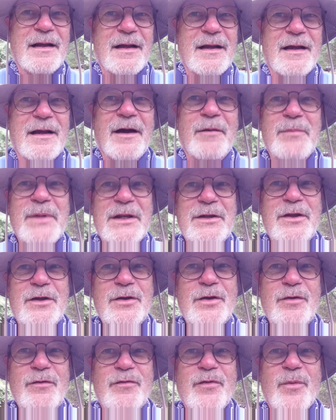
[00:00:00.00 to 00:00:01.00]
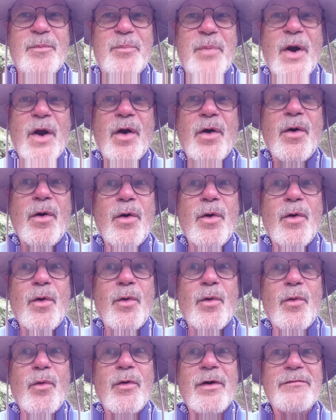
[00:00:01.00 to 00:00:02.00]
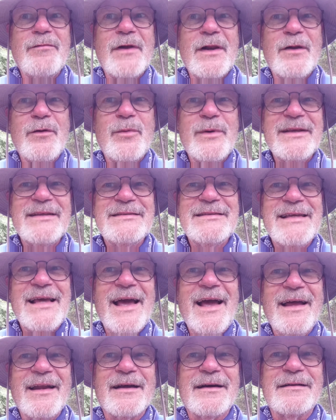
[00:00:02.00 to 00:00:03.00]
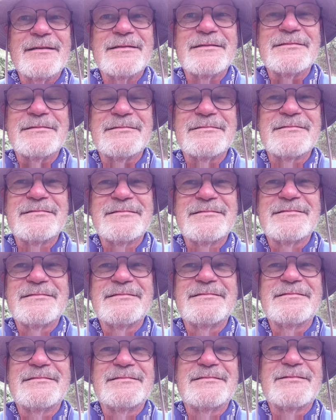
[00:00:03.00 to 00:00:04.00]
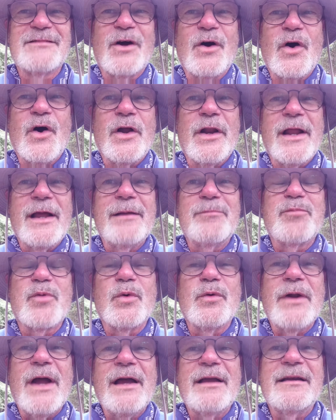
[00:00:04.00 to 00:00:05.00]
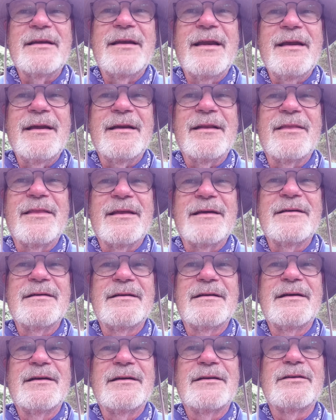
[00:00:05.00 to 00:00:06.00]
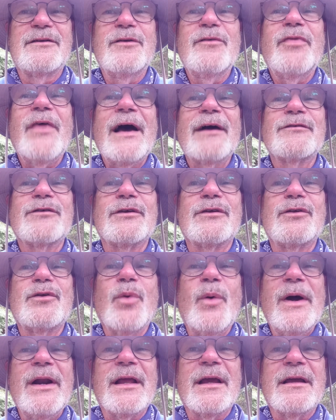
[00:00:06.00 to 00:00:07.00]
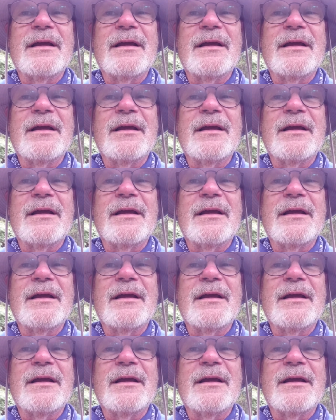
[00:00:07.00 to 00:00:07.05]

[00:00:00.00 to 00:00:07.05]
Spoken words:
coming to you from Pearl River, Louisiana, on April 19th, 2020.